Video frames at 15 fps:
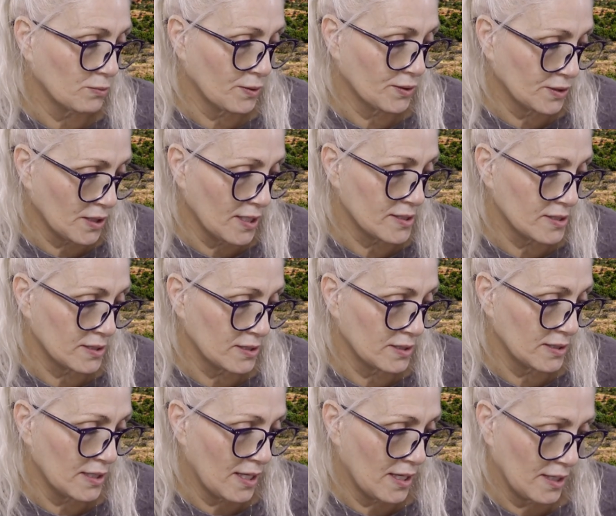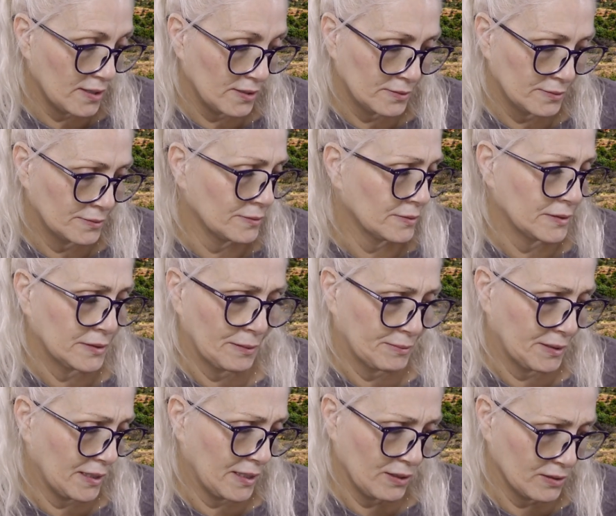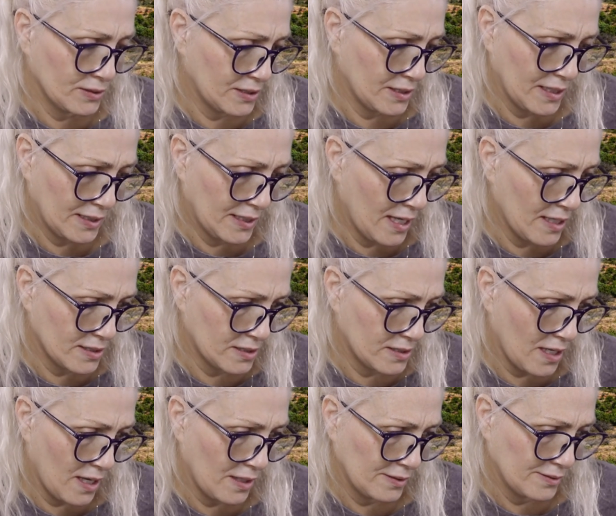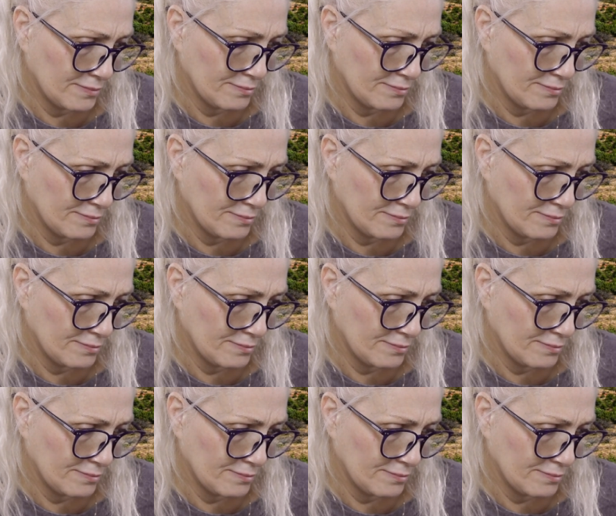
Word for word: with niacin and something else that I can't say,